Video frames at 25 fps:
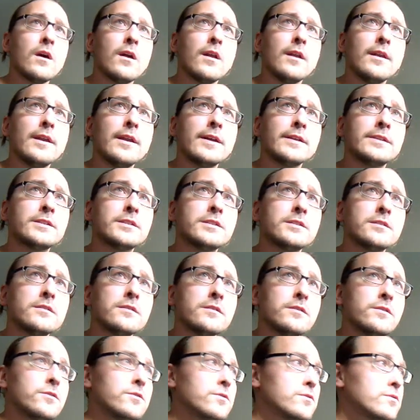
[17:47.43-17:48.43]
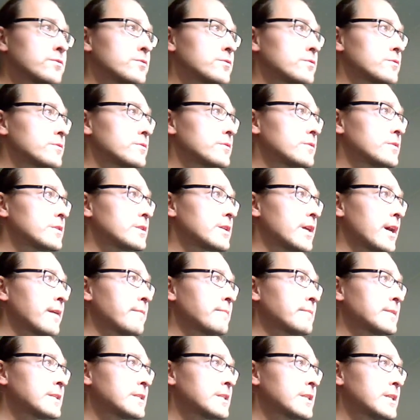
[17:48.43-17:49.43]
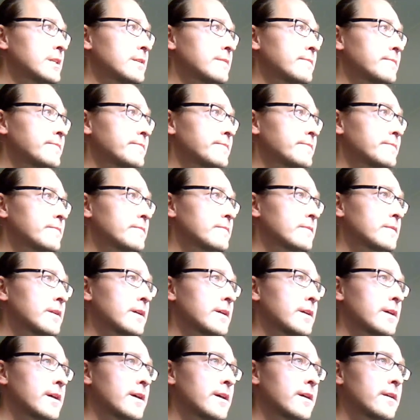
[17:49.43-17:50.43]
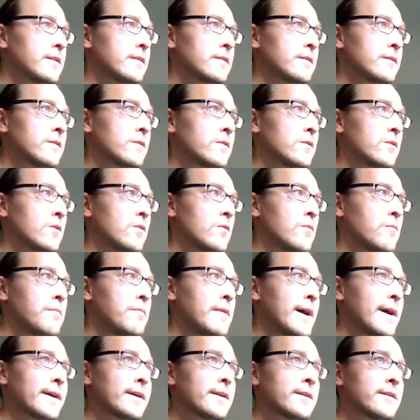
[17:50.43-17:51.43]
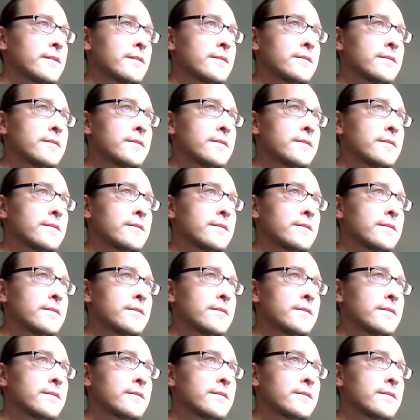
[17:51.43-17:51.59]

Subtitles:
Let's use time machine and go back